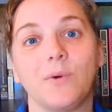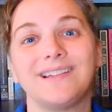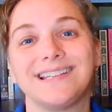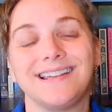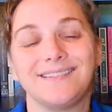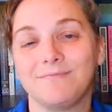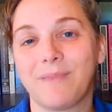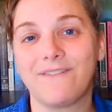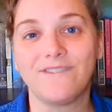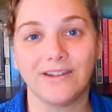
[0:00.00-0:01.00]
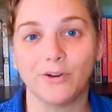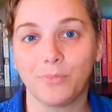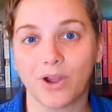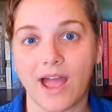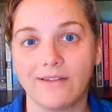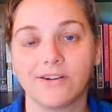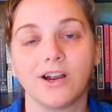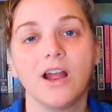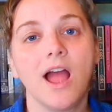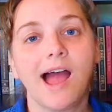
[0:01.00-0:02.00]
It wasn't my favorite book
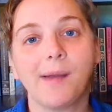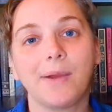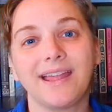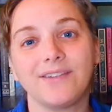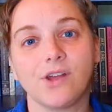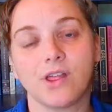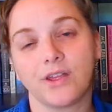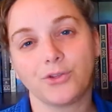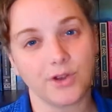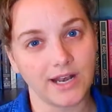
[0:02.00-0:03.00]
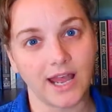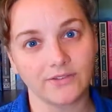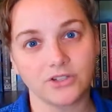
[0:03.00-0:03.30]
ever. I'd probably give it like 3.5